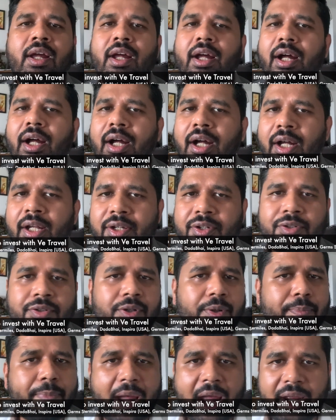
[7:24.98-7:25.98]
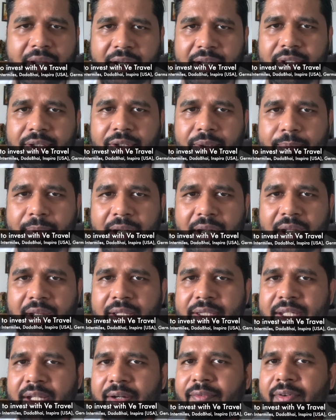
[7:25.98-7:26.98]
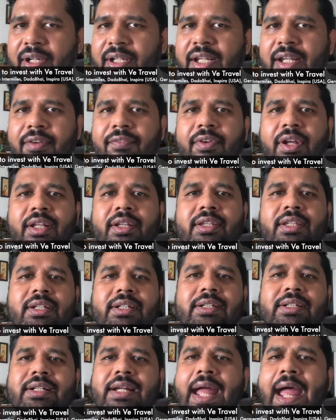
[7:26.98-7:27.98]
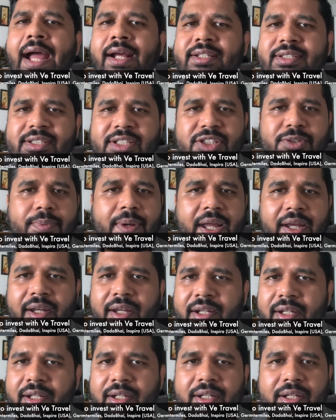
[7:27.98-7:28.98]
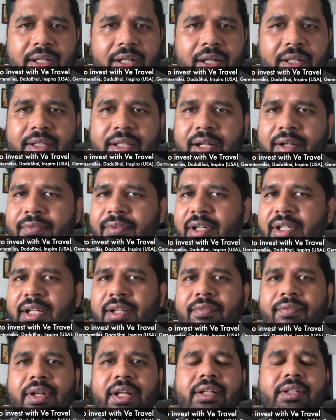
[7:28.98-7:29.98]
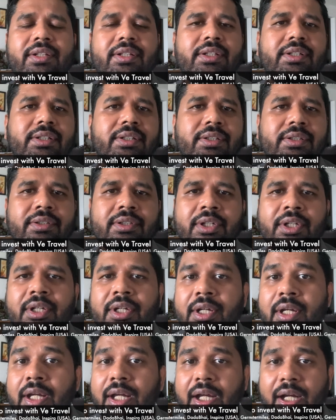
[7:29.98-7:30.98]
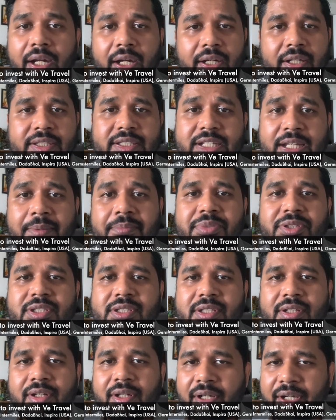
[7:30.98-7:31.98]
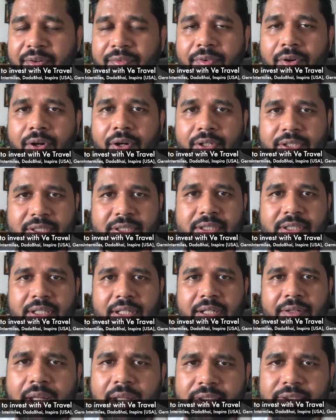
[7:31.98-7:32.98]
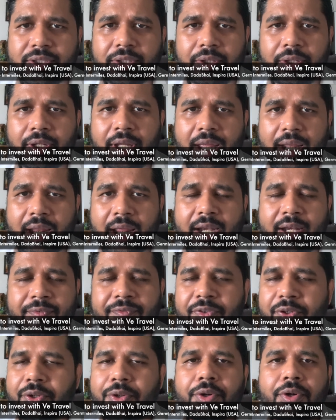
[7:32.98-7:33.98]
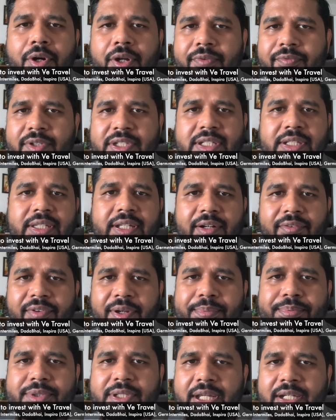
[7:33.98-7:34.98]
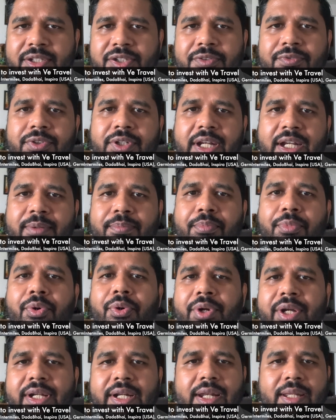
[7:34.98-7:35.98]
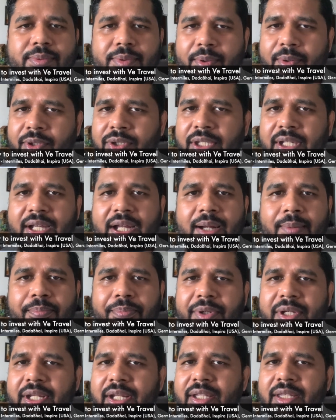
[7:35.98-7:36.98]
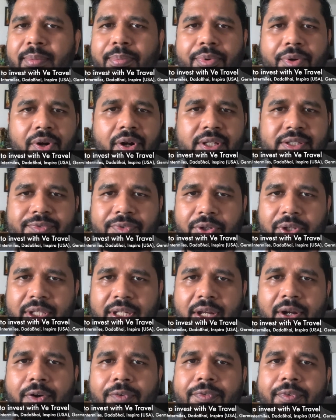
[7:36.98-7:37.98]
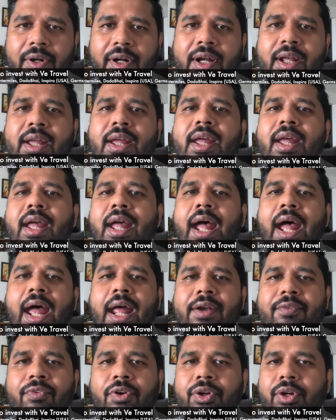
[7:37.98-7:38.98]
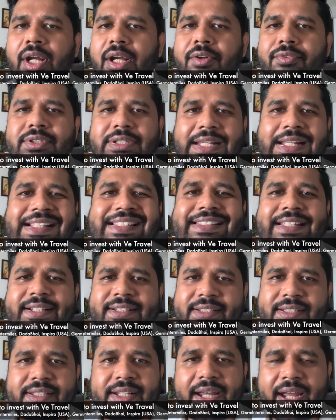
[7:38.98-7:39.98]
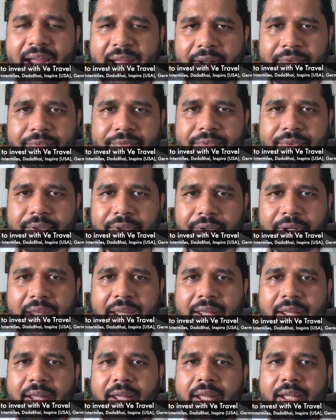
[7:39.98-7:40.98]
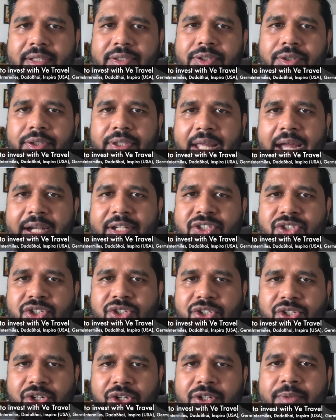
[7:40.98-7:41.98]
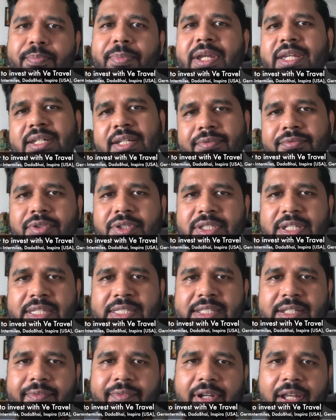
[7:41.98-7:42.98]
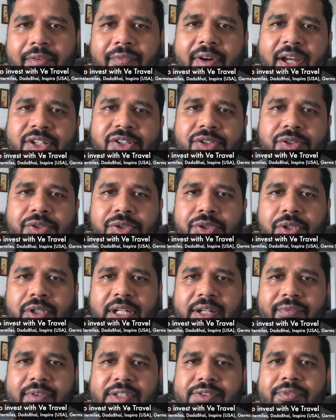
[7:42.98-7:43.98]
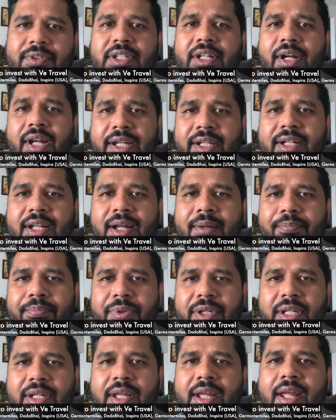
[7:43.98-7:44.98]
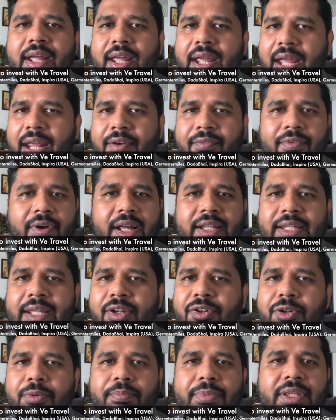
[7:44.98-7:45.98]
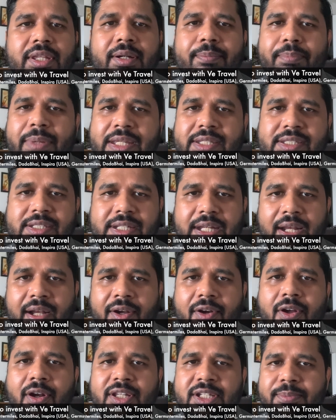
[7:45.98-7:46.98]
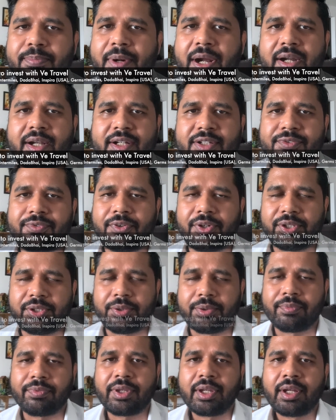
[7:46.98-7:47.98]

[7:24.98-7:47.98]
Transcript: uh, Noor Bank in Dubai. They are working with uh, Axis Bank in India. They are working with uh, uh, Gems Rewards. Uh, so, and, and if you go and visit their website, you would get more details about the company and the products, what they offer, and what kind of skill sets they have okay so that should be enough to justify why you should invest with the right company and why they could be the best technology partners for you